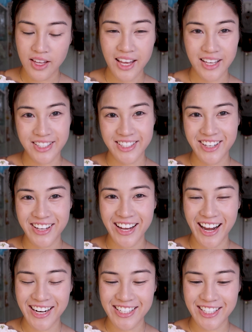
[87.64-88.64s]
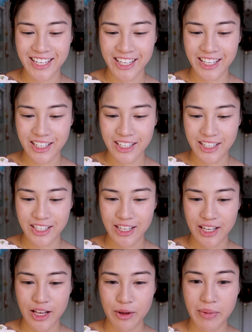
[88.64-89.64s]
yes, you can kind of see
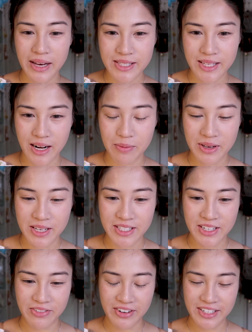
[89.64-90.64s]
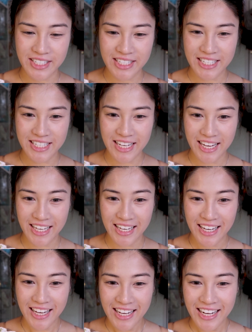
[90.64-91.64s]
my setup is different today
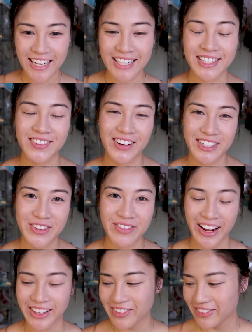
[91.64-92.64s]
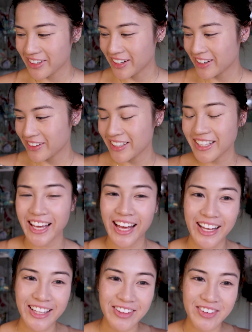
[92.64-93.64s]
because watching back the video,
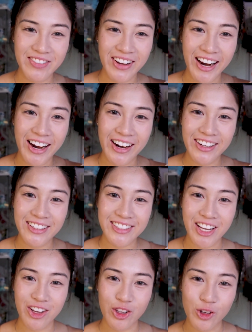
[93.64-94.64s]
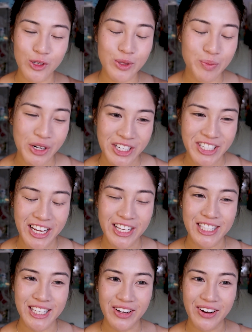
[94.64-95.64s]
yeah, my hair looks like a huge bird
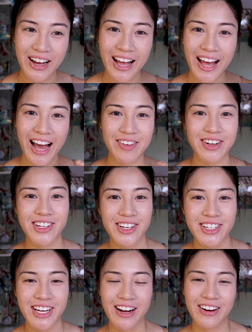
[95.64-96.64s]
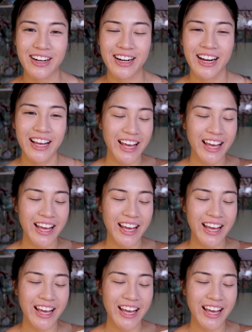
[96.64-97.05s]
nest. So after I took a shower